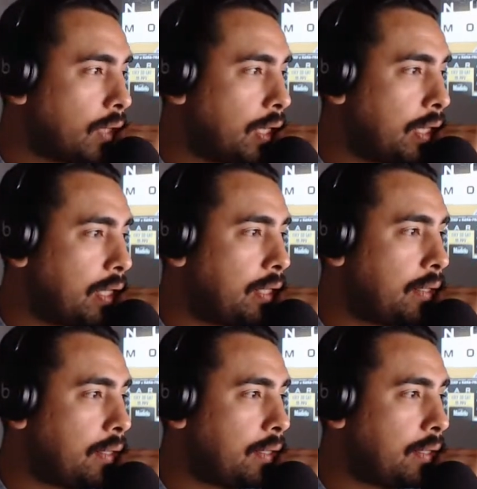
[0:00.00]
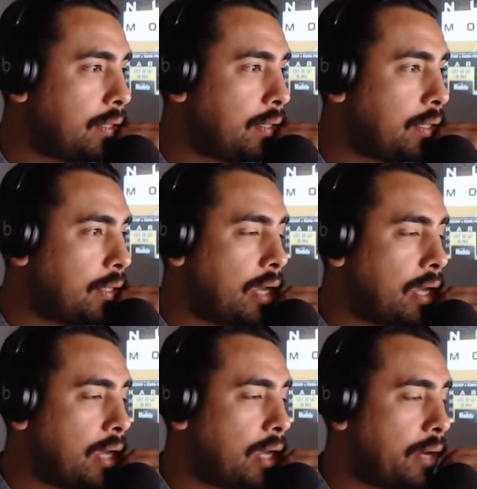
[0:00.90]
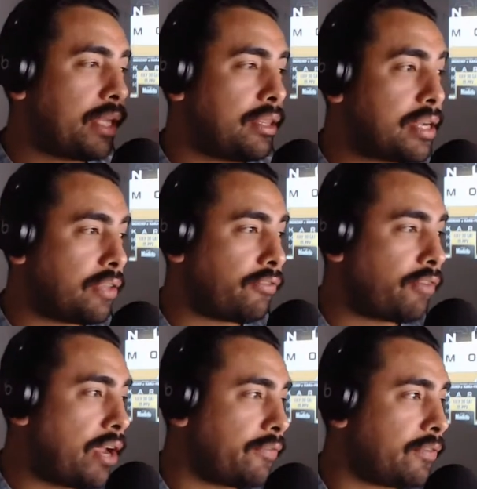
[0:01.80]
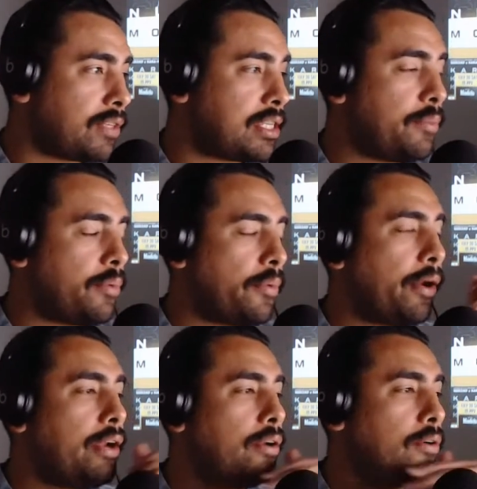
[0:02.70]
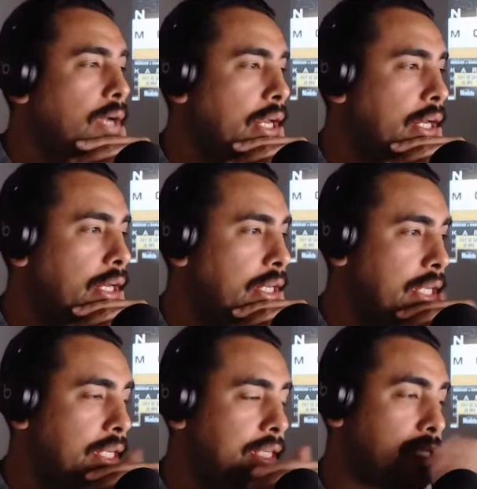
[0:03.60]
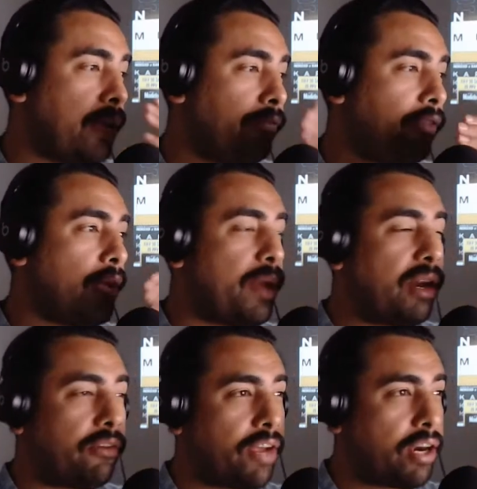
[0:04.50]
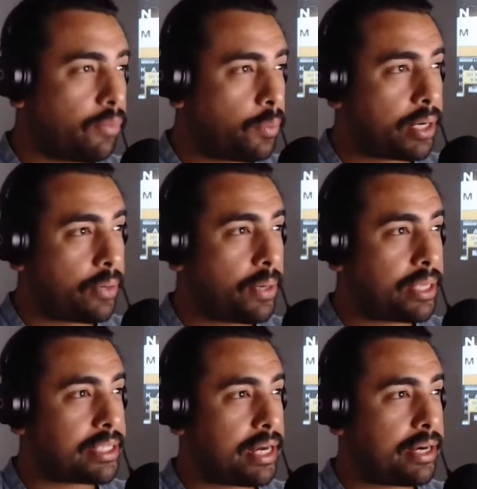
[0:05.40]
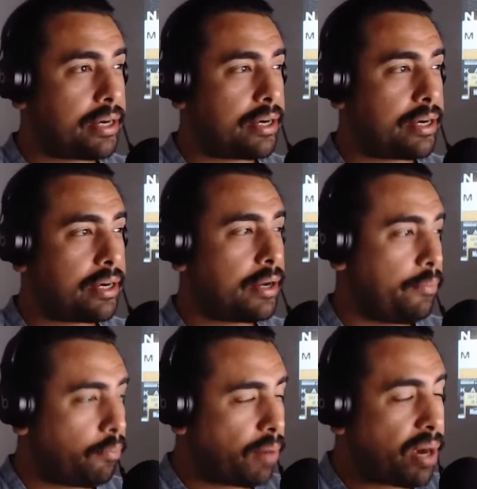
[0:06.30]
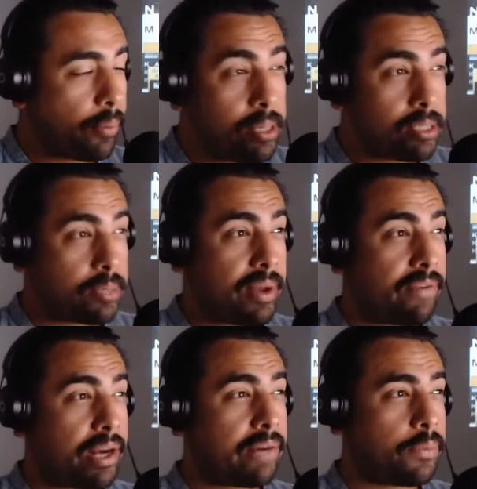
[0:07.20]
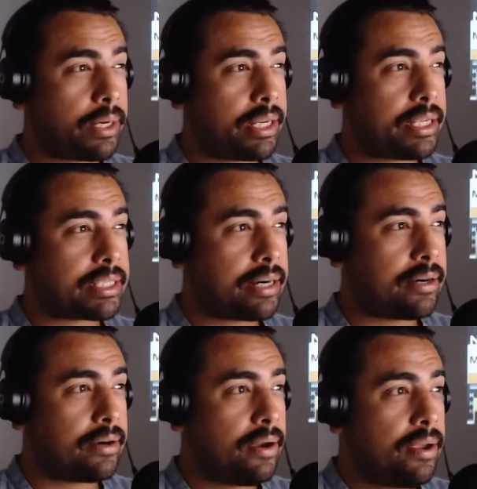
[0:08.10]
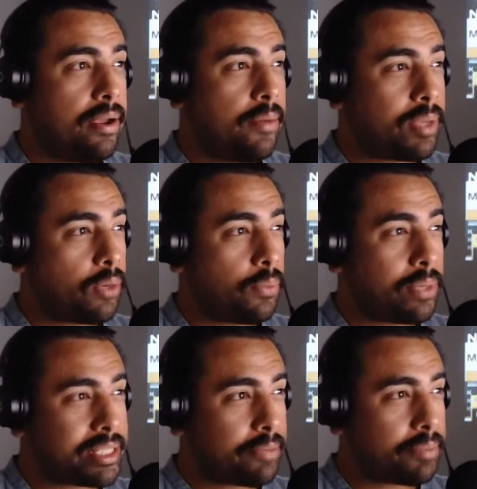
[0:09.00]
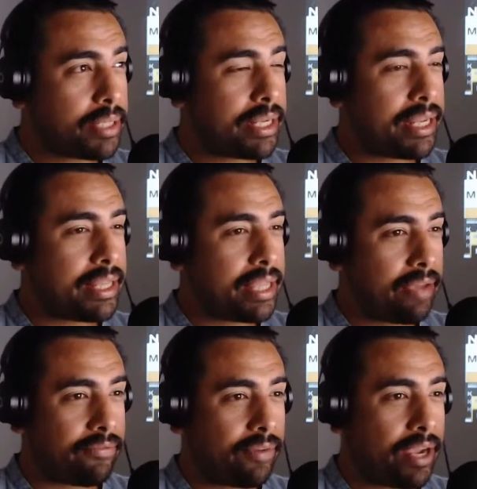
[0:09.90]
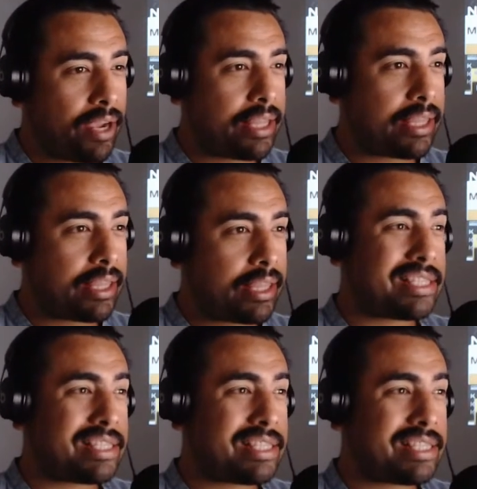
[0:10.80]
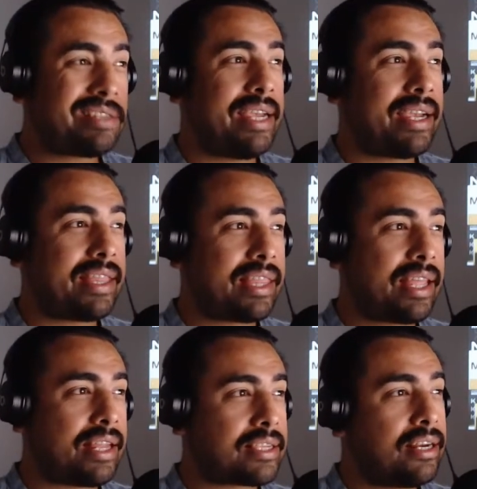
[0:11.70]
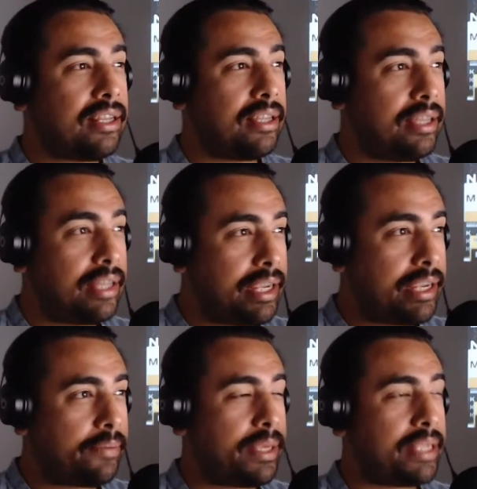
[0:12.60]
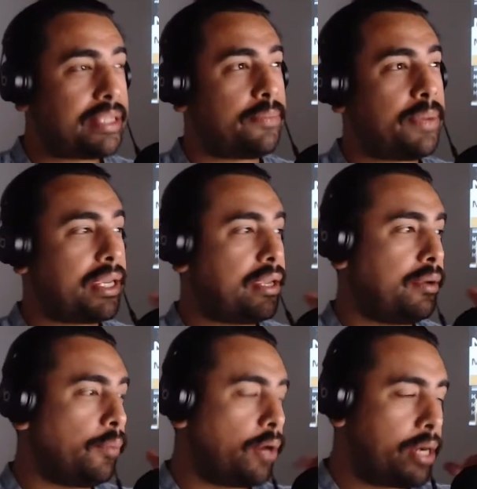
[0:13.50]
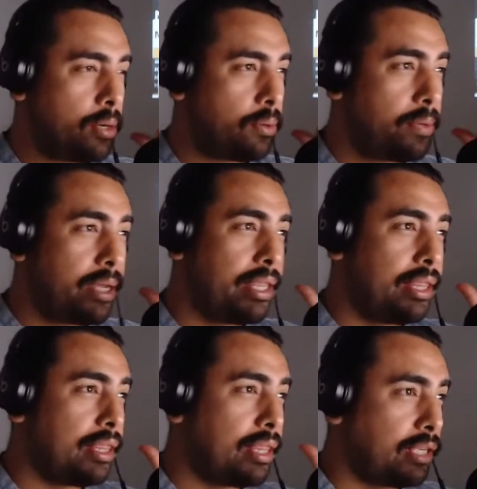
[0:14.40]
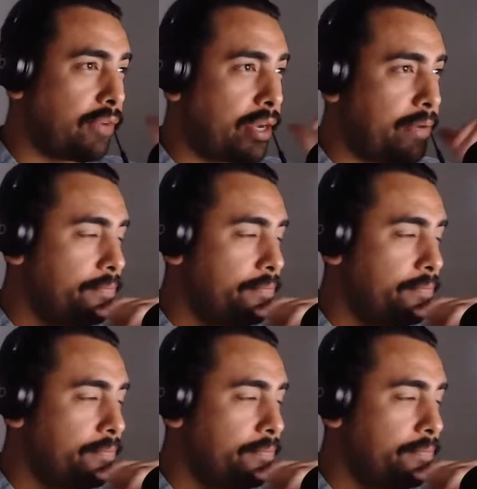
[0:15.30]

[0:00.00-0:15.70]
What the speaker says: And then I went back and looked at the fight versus him and Moreno, and he's definitely a better fighter from what he was then. And Brandon Moreno's a better fighter from what he is there. But there was something in that fight that I could still take that's going to lead me to picking Moreno in this fight.